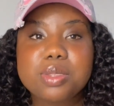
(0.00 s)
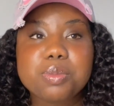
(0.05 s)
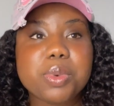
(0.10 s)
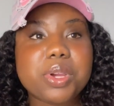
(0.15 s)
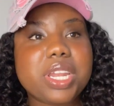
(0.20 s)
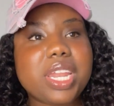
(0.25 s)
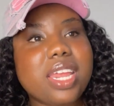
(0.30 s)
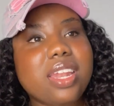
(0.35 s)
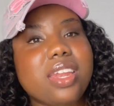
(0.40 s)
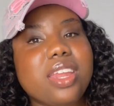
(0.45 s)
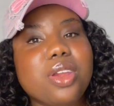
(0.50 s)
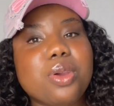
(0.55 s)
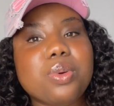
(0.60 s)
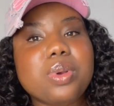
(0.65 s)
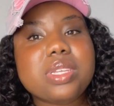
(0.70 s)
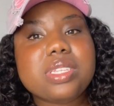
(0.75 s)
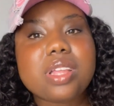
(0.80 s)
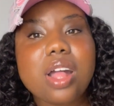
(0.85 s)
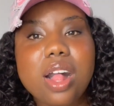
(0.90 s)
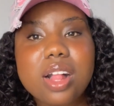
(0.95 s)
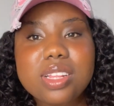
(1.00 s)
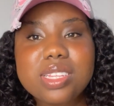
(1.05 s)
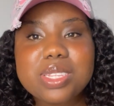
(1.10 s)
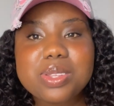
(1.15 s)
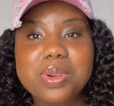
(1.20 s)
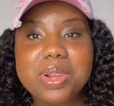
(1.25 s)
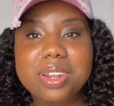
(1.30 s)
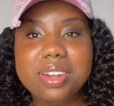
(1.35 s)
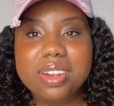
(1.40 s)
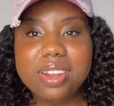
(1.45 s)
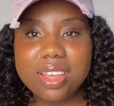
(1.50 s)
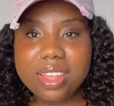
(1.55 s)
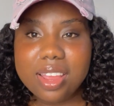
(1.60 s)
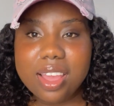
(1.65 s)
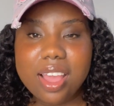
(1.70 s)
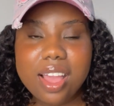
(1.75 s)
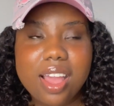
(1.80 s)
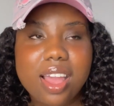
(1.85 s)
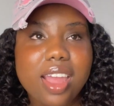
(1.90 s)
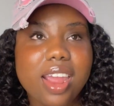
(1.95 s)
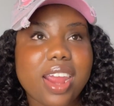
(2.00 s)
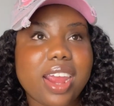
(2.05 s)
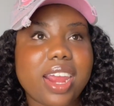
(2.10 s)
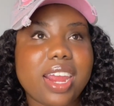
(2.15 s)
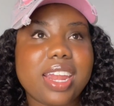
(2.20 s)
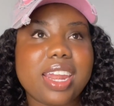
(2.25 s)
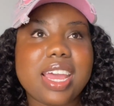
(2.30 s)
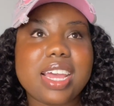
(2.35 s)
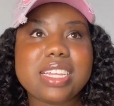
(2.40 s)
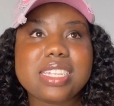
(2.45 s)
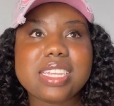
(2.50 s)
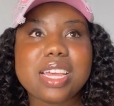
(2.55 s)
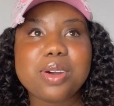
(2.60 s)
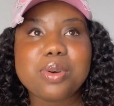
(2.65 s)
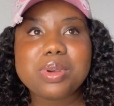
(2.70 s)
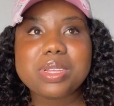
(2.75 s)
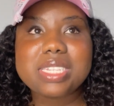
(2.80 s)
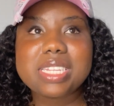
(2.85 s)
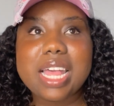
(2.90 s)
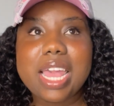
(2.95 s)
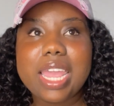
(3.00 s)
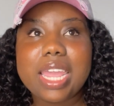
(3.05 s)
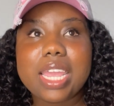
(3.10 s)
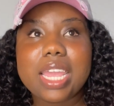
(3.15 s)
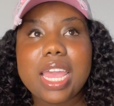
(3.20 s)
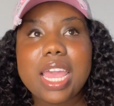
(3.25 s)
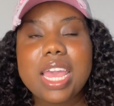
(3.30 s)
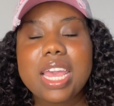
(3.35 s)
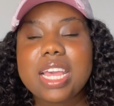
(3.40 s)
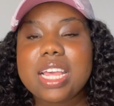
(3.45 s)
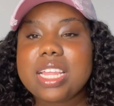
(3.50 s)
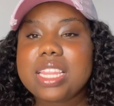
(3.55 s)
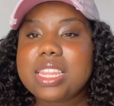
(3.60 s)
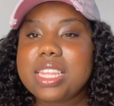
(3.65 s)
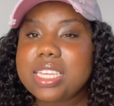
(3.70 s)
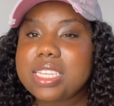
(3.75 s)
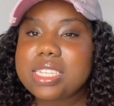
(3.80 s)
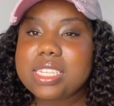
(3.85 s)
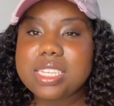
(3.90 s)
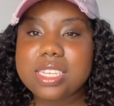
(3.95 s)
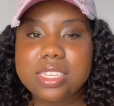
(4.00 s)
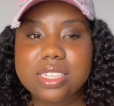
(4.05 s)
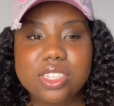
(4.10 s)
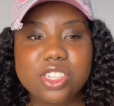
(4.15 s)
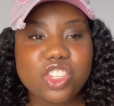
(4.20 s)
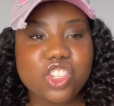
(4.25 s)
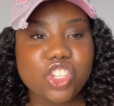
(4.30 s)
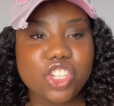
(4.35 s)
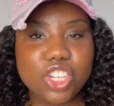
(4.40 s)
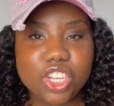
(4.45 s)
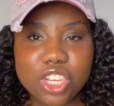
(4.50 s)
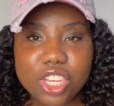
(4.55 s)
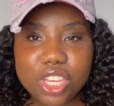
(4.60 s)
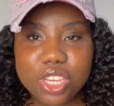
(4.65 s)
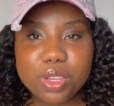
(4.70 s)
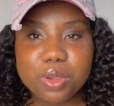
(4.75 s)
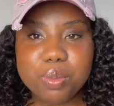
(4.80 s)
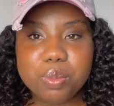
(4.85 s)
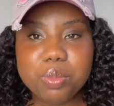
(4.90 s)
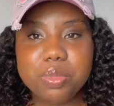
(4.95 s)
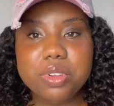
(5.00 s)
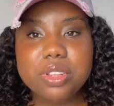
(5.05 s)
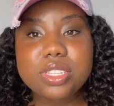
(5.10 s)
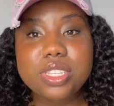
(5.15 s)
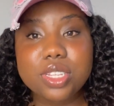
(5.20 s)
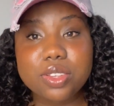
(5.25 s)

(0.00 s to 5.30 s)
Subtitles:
But then there was also another car that I was like, this is cheap.